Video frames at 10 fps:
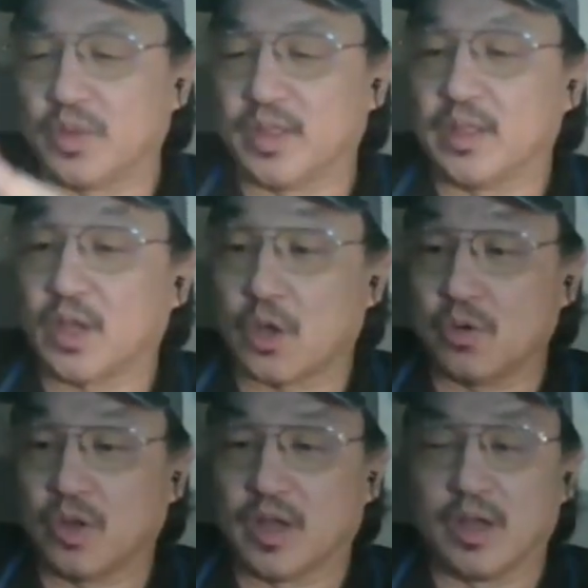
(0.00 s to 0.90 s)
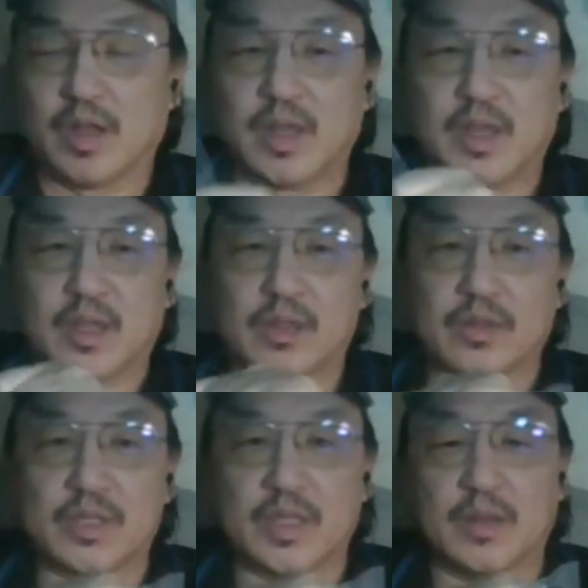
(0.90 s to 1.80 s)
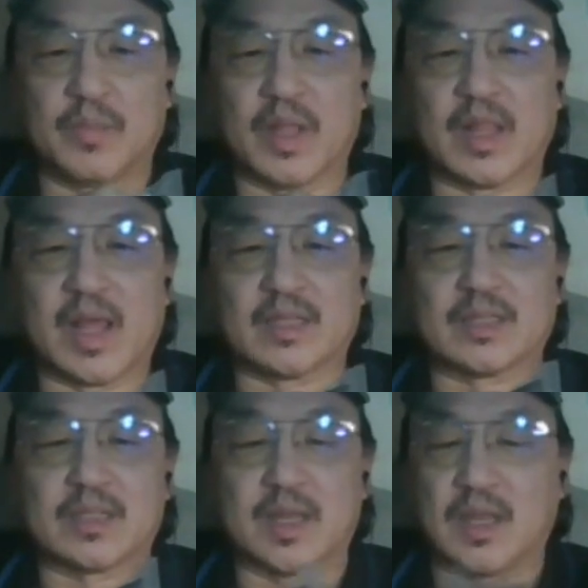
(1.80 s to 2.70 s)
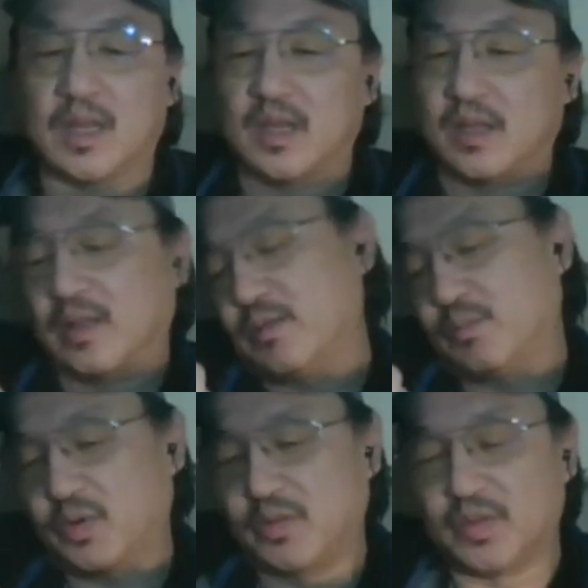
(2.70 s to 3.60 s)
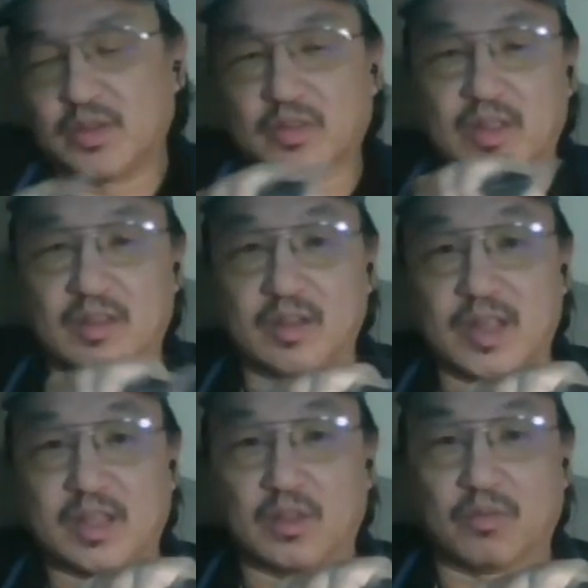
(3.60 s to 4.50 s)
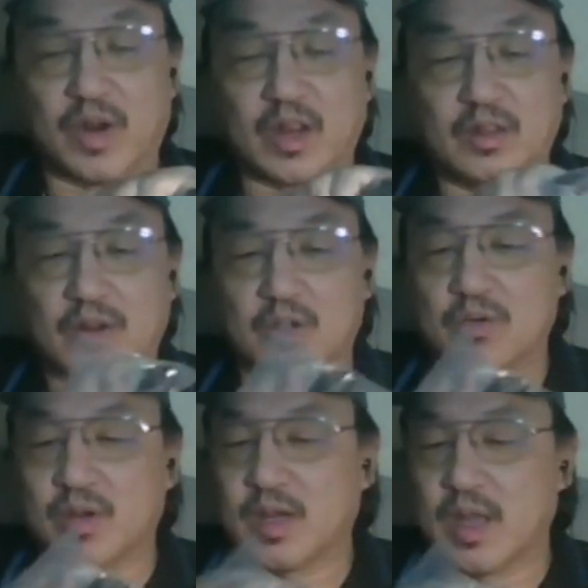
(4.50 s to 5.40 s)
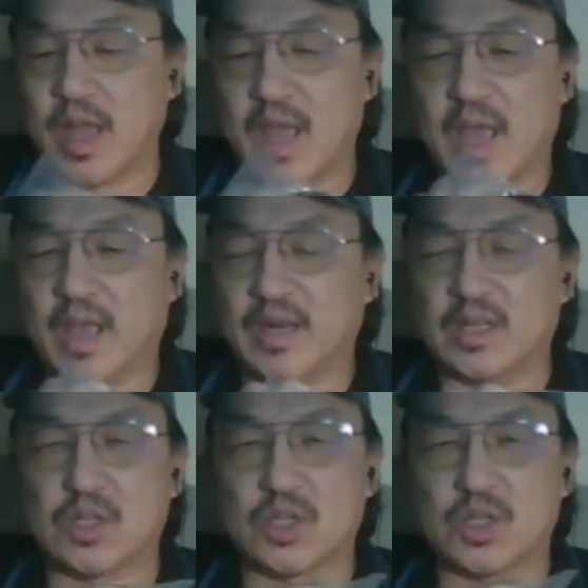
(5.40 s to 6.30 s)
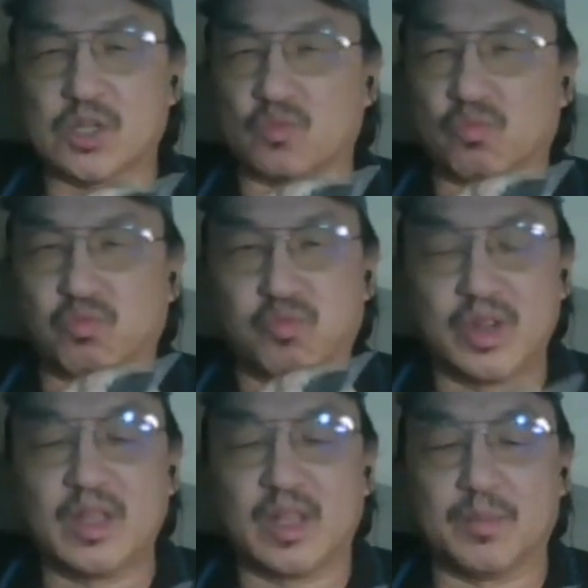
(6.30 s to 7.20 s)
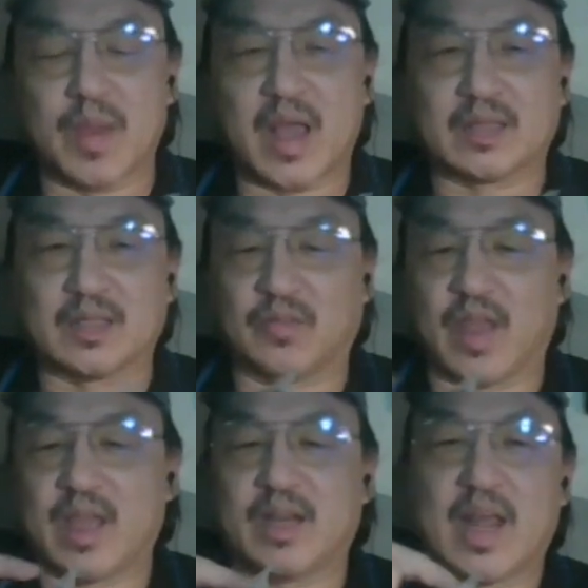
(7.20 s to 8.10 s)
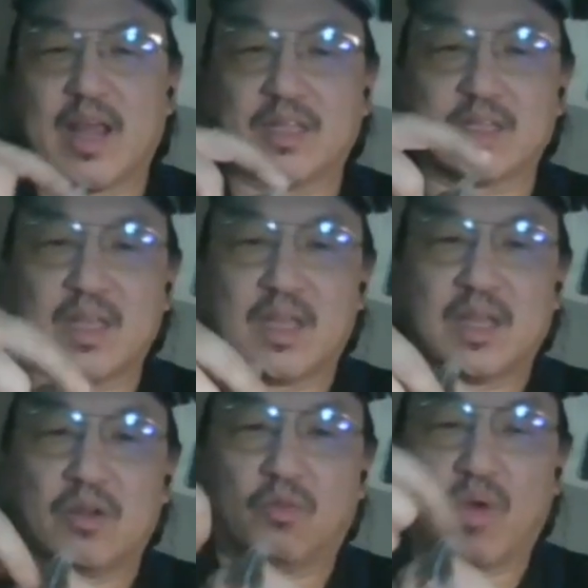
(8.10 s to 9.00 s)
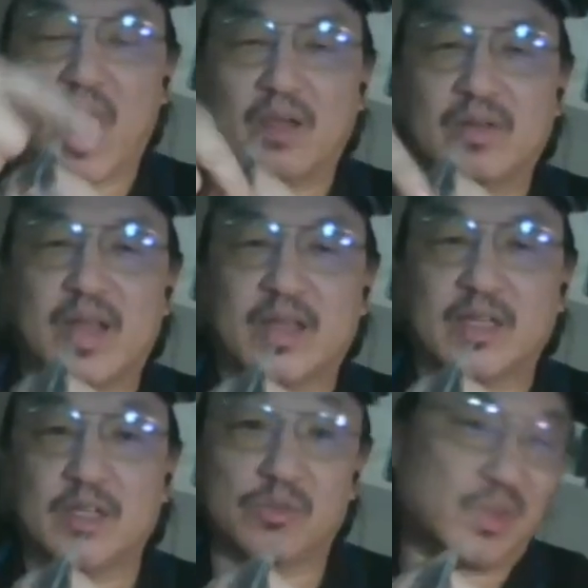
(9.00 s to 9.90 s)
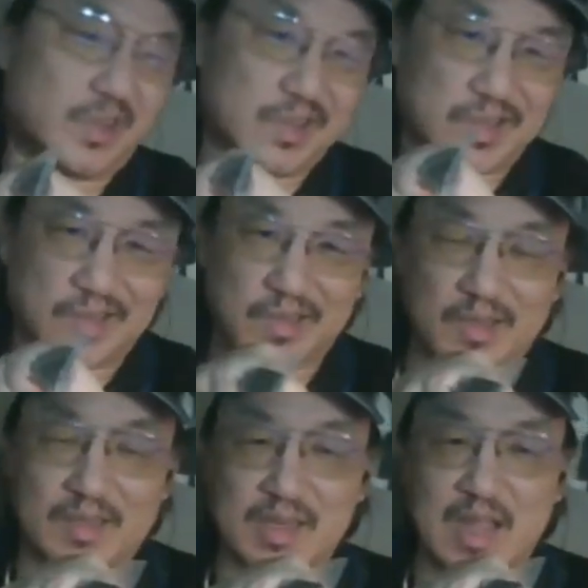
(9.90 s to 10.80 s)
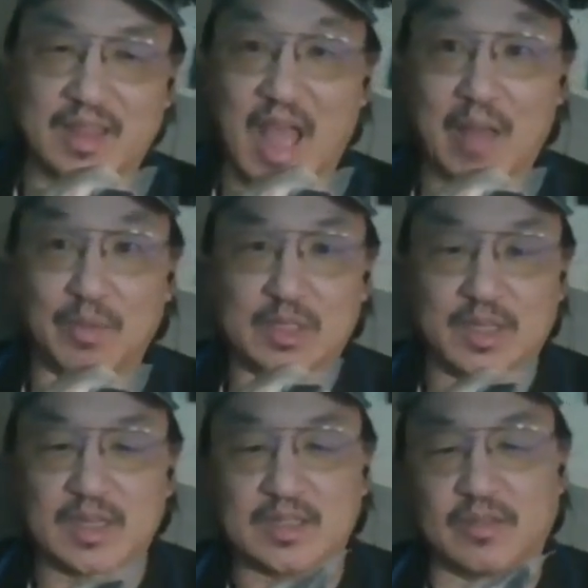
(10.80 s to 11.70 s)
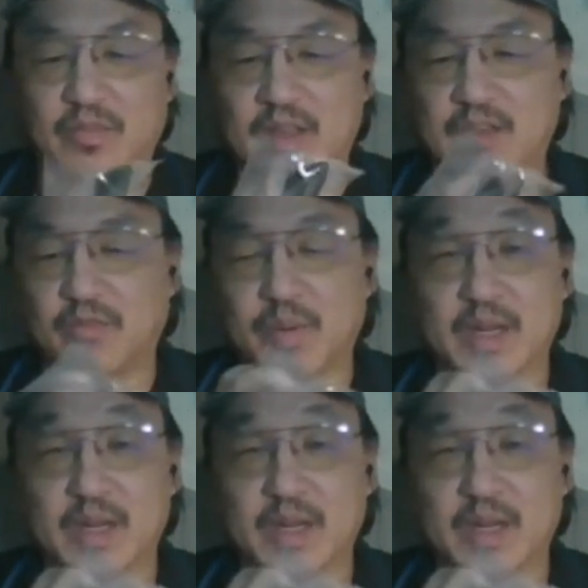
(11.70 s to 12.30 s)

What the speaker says: than the Koga. You'll see in my last previous, I did get the regular Koga, and it's just really massive. And it has round edges, which is, it's not that much less effective, but